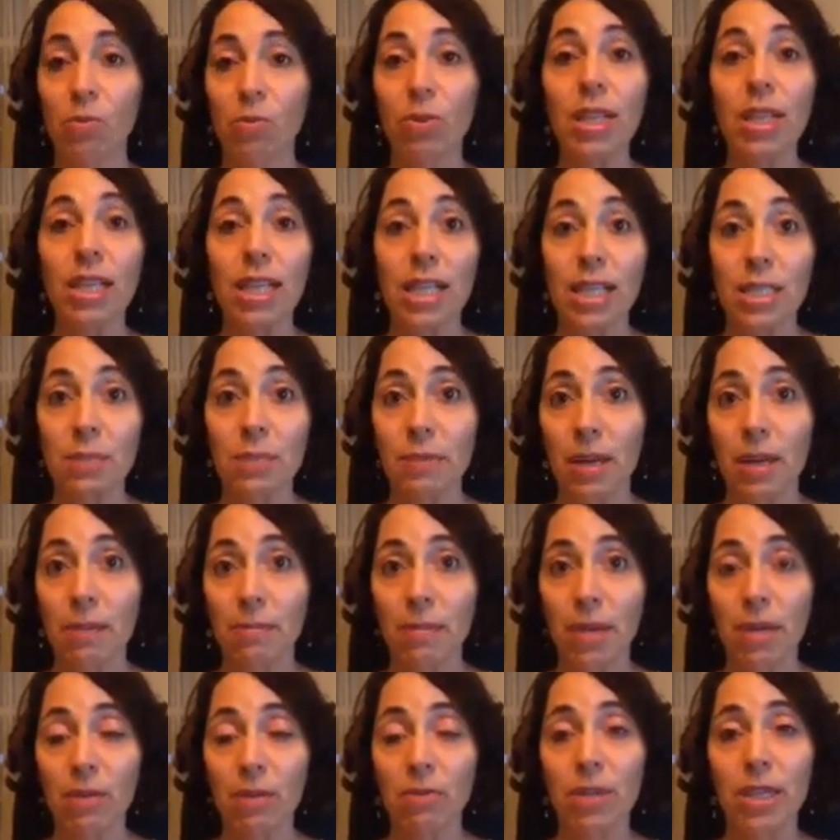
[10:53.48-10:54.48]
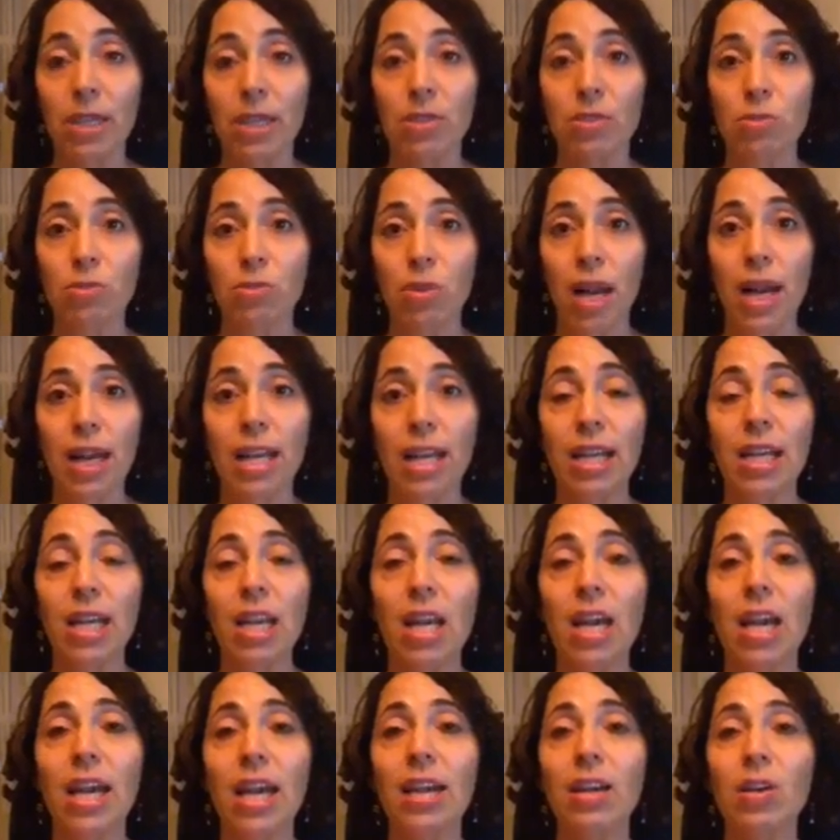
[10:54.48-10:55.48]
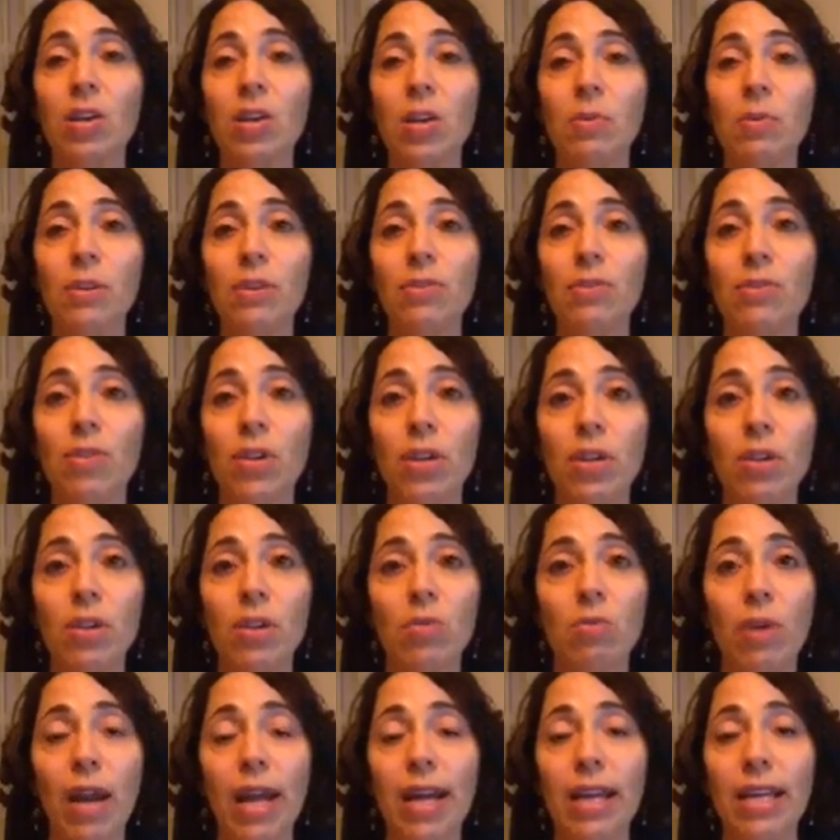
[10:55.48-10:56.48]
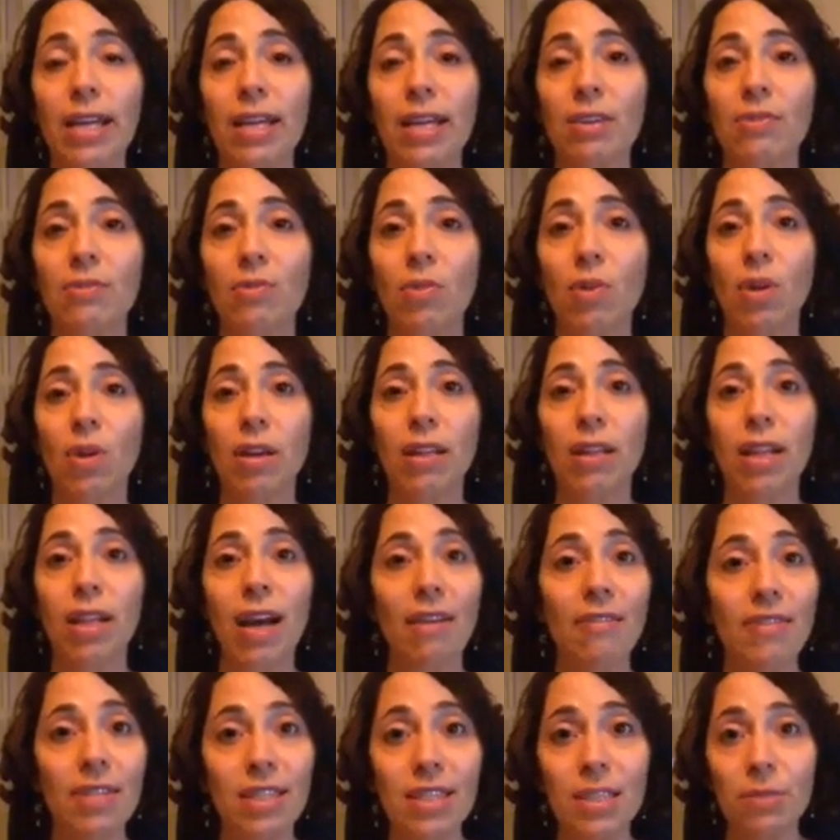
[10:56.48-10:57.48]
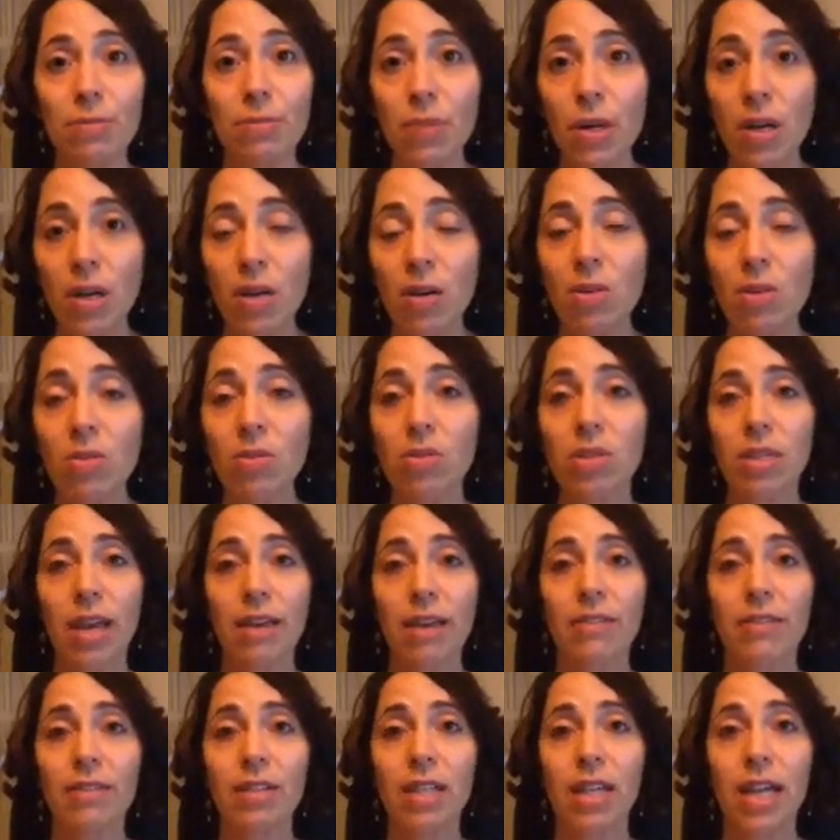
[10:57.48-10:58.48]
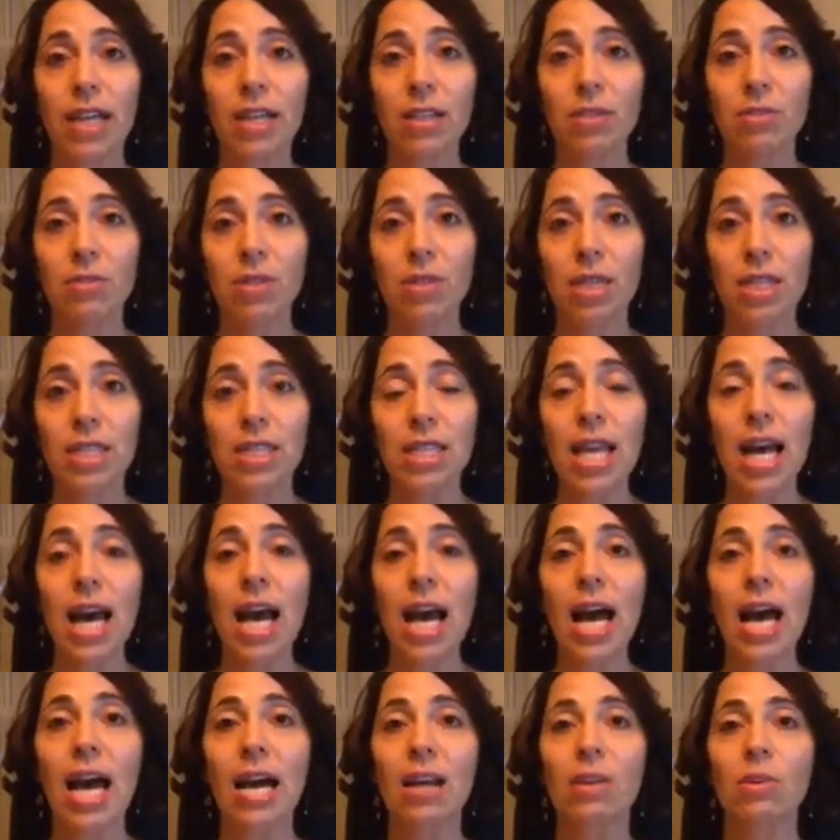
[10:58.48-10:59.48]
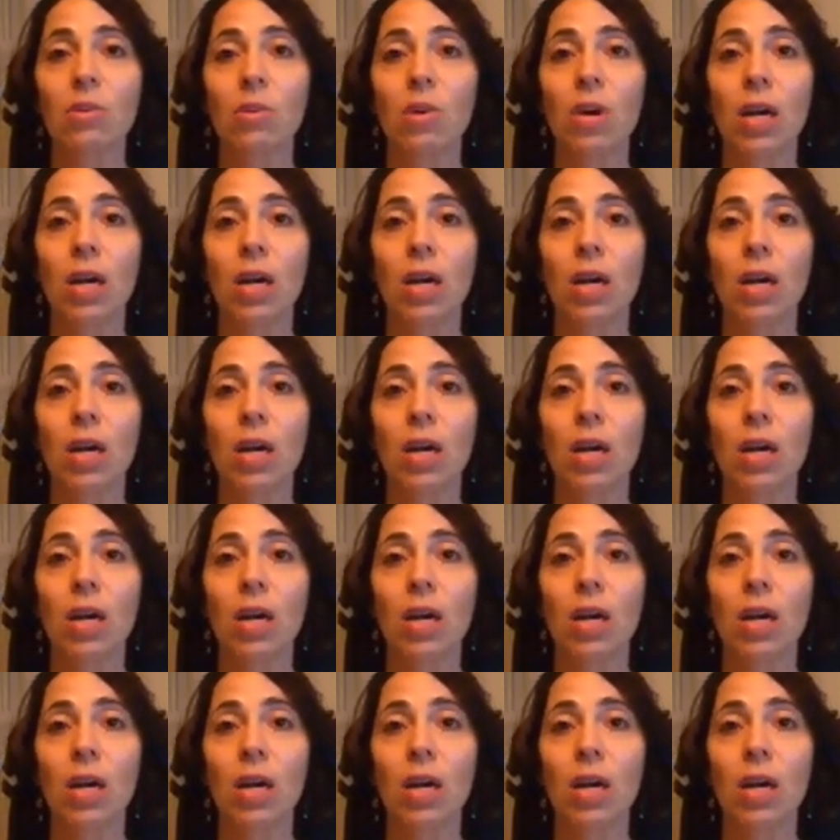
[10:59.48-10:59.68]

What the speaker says: really expand my reach, right? It could be for you writing for the Huffington Post. I have a client who does that,